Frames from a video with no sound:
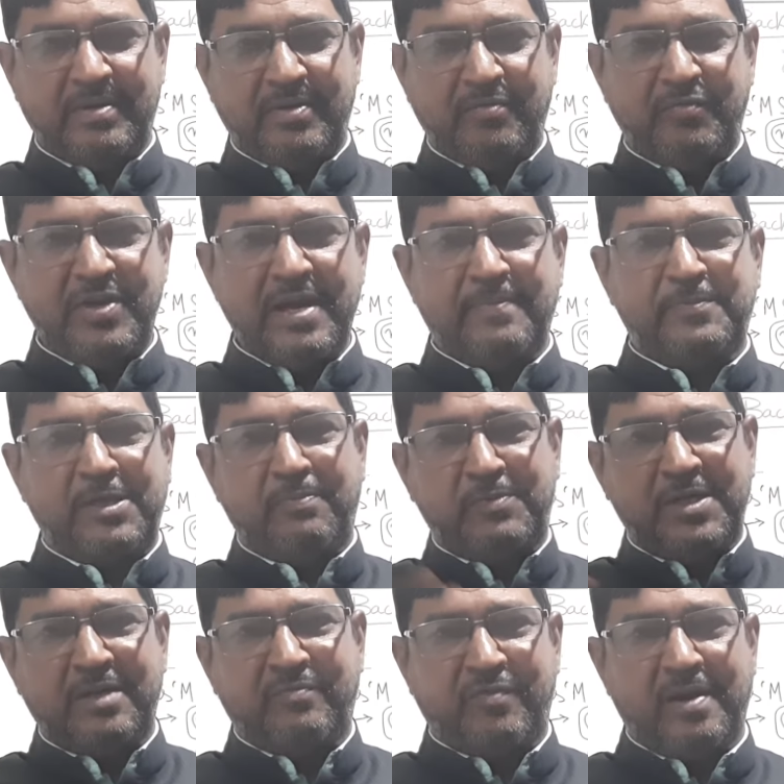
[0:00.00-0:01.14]
we have
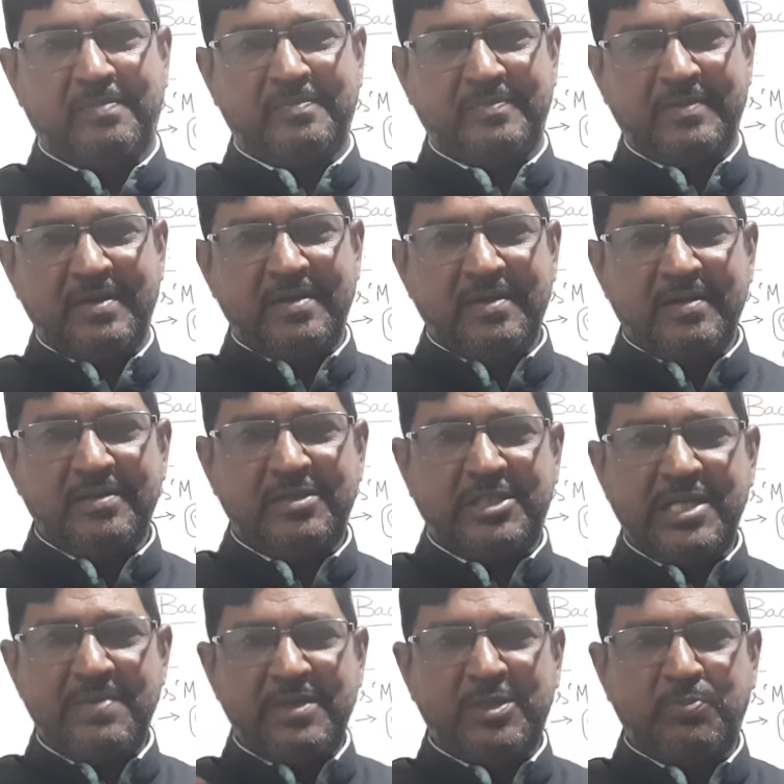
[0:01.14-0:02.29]
shifted from
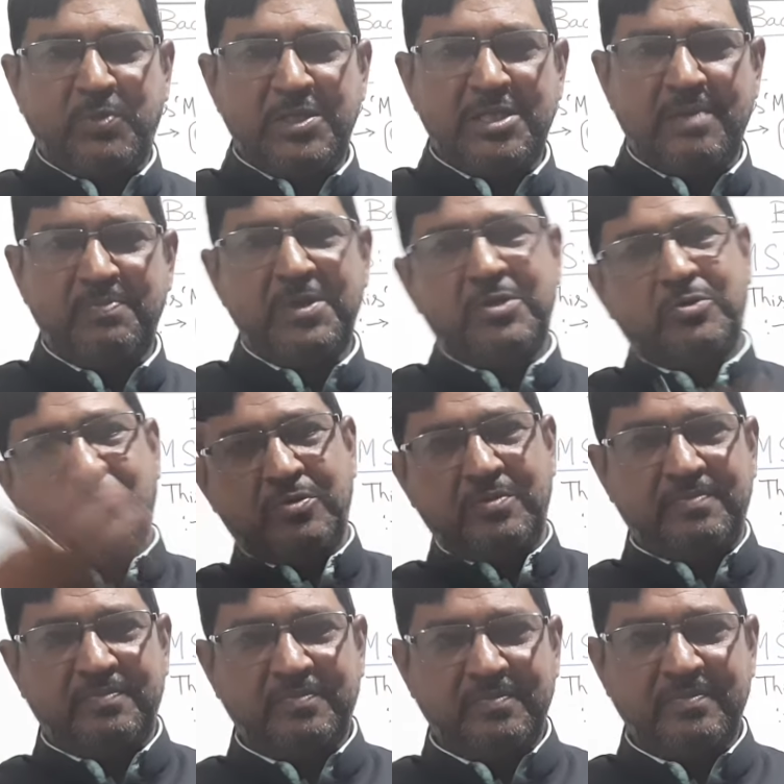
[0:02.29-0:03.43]
GMS pigeon pea to
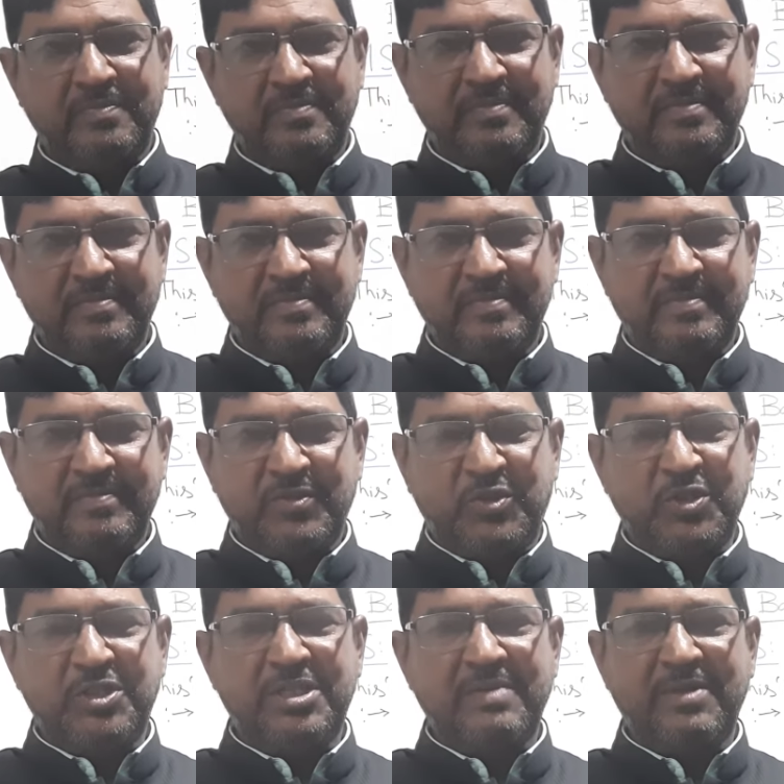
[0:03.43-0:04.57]

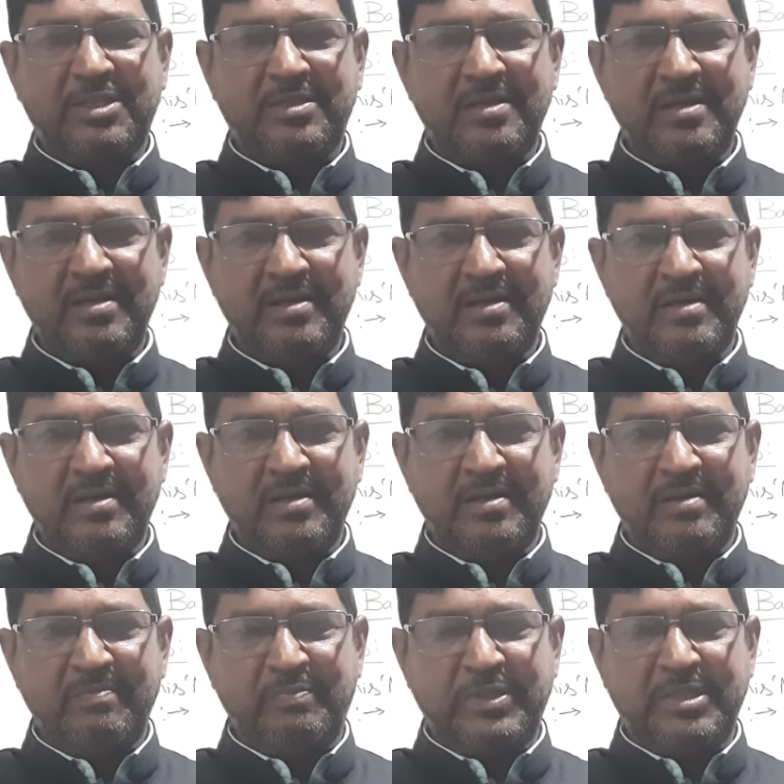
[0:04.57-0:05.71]
CGMS
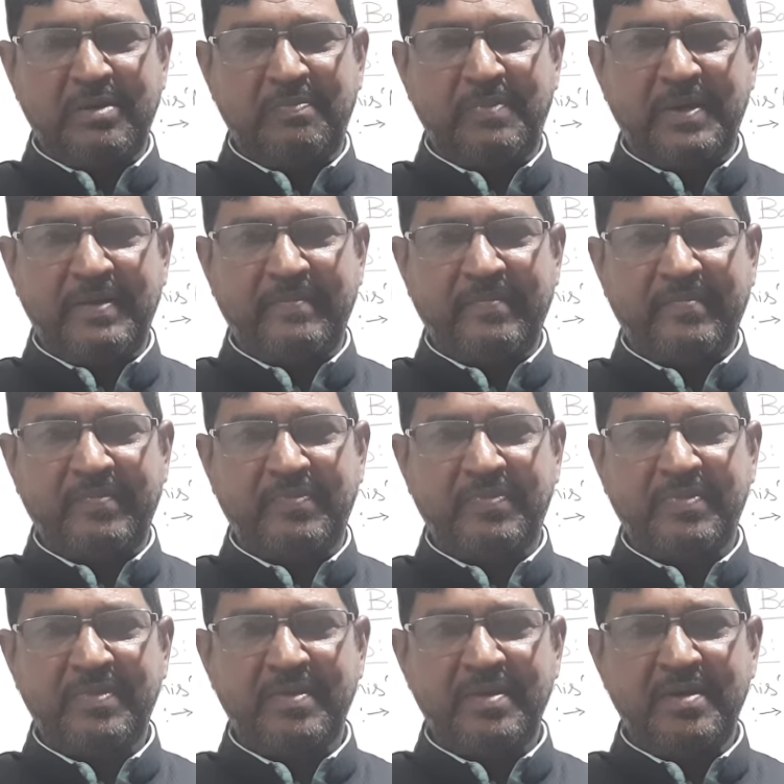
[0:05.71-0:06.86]
pigeon pea.
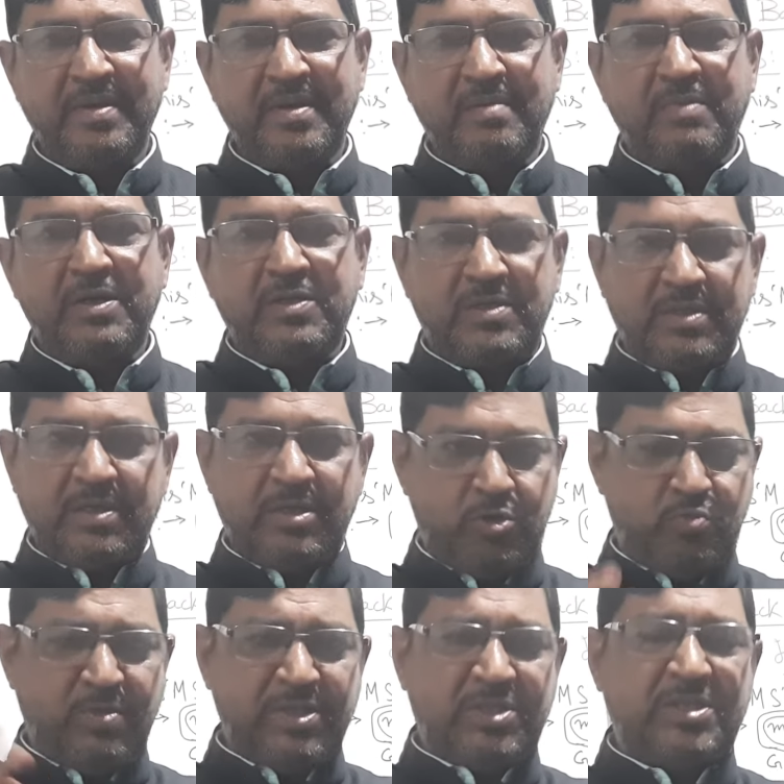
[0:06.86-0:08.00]
But you
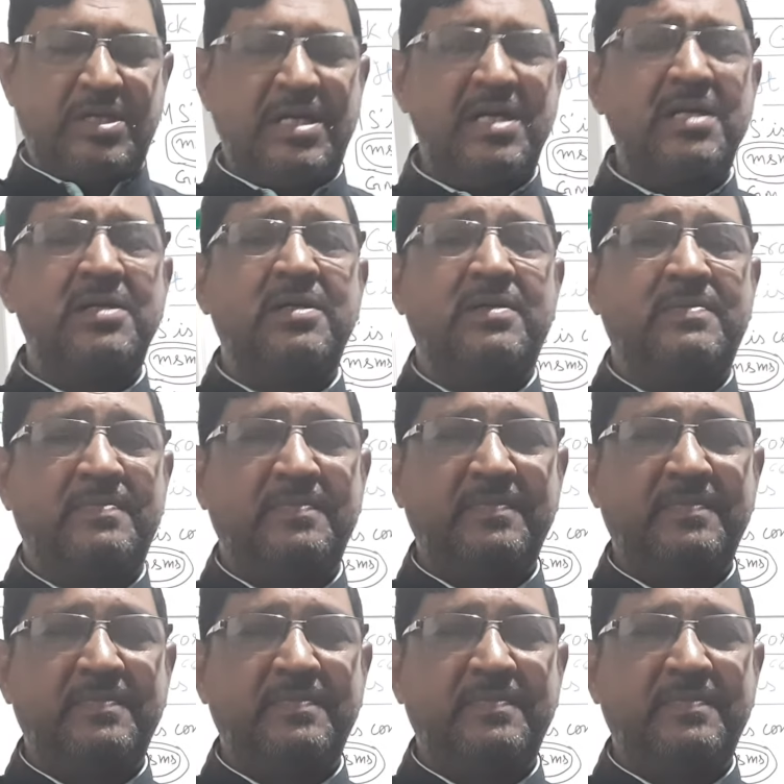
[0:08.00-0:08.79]
must learn